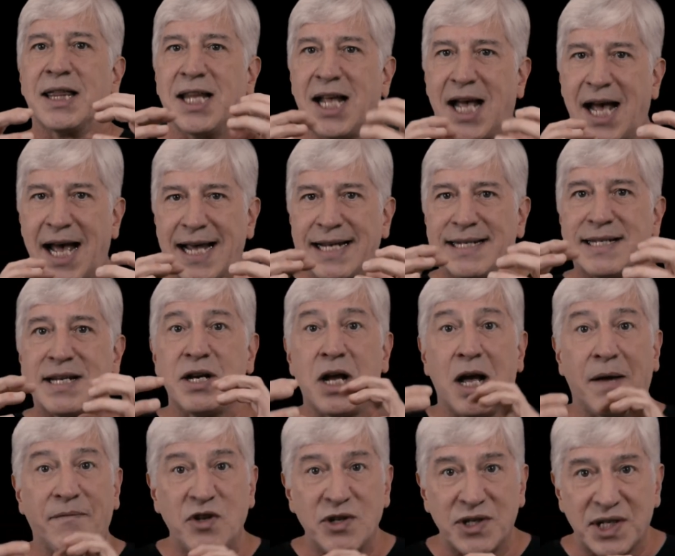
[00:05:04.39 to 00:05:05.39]
lies and
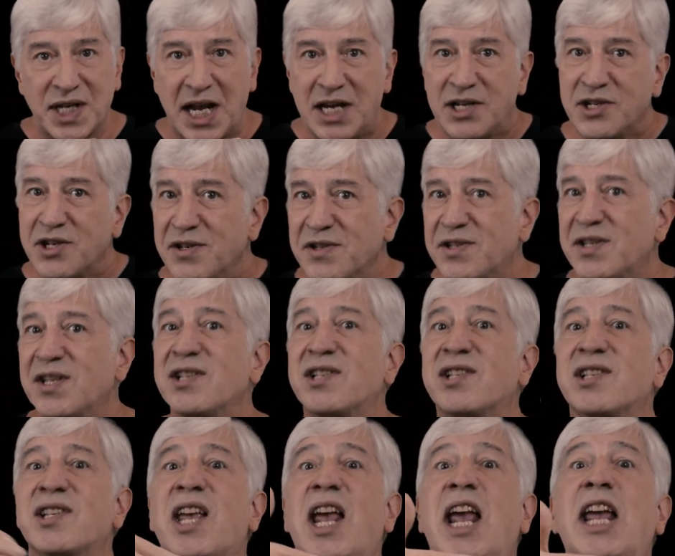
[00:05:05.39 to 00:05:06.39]
obfuscations that
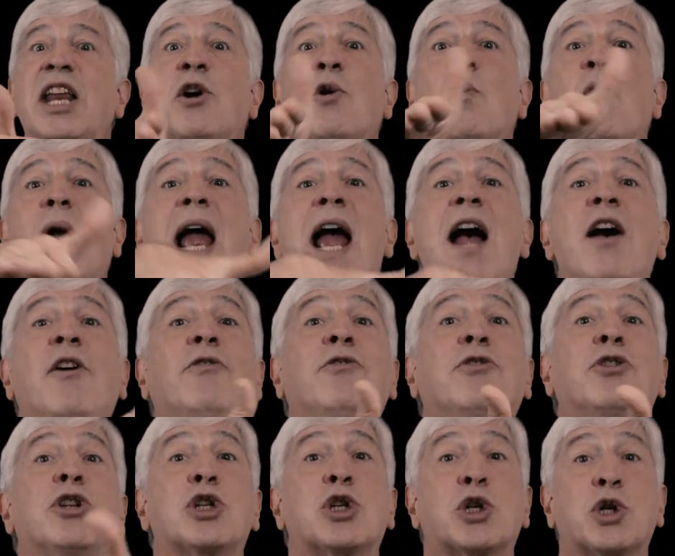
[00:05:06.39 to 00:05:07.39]
skate
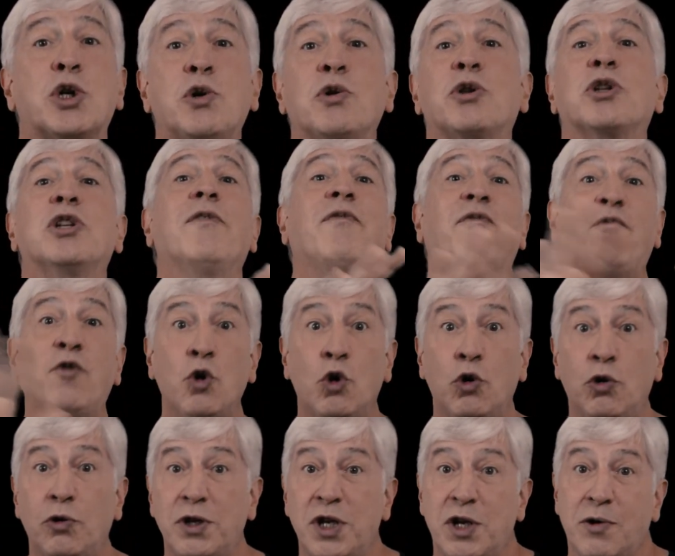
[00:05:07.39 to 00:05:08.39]
around the truth to
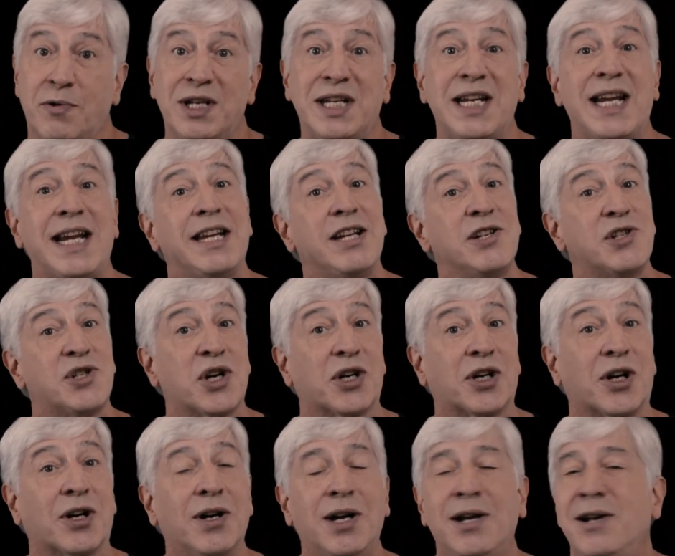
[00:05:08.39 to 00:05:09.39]
fool you into eating
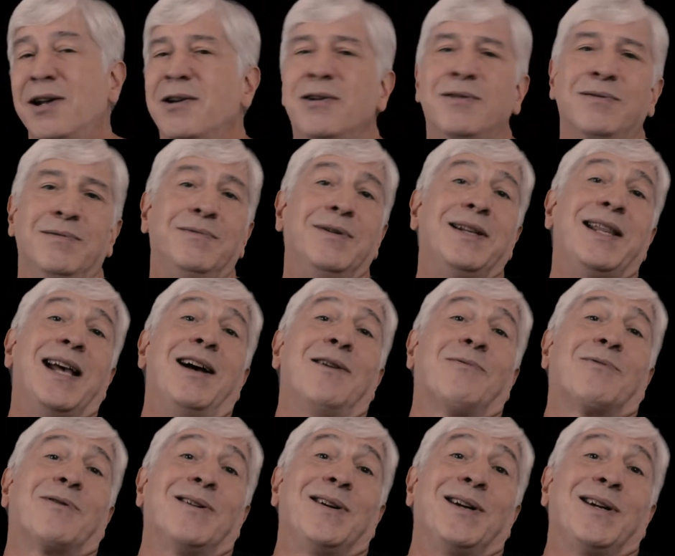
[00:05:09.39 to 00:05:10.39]
sugar without
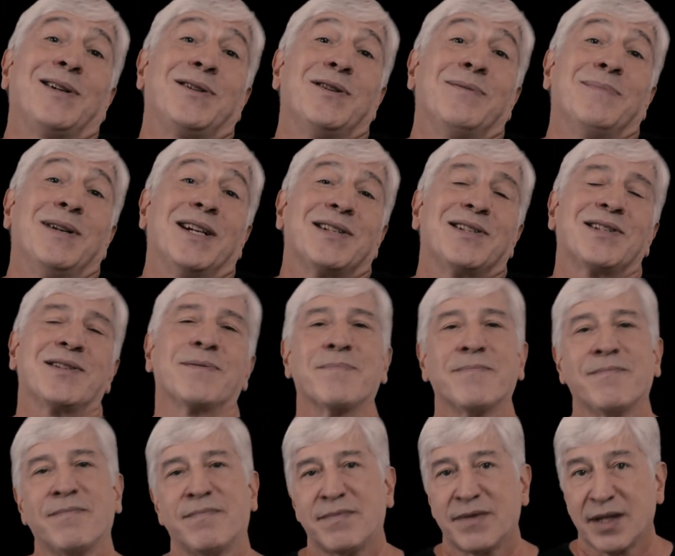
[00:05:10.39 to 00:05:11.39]
worrying too much.
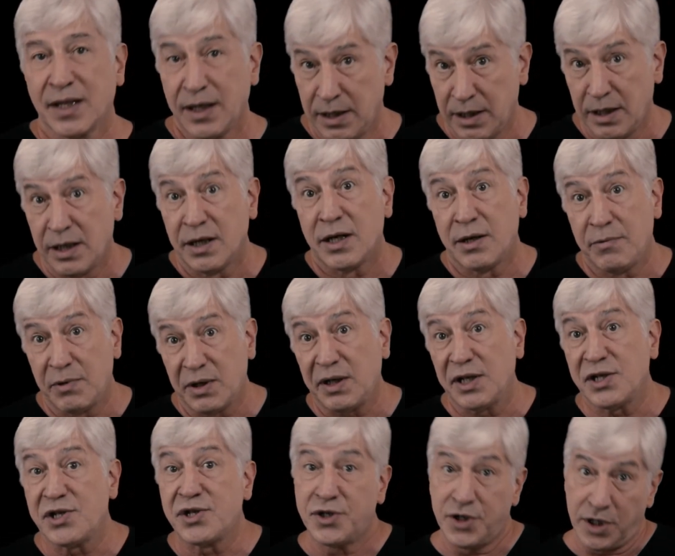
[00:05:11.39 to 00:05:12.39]
You
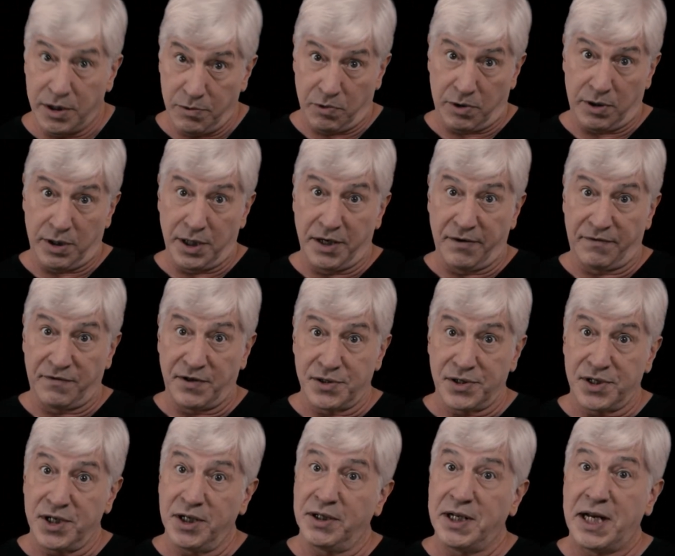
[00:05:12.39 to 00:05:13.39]
really should worry if you're
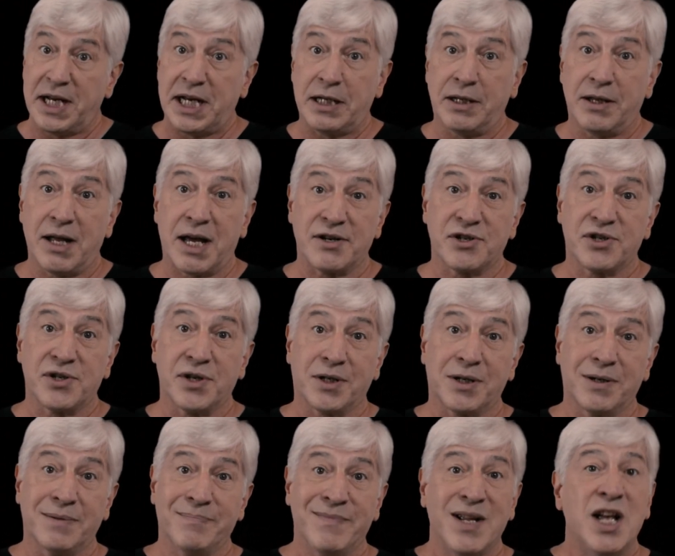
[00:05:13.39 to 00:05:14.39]
still eating a lot of
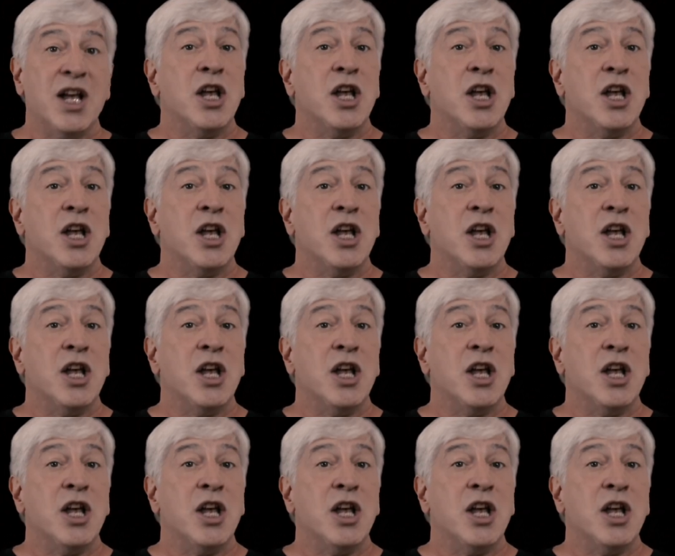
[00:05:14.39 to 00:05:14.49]
sugar.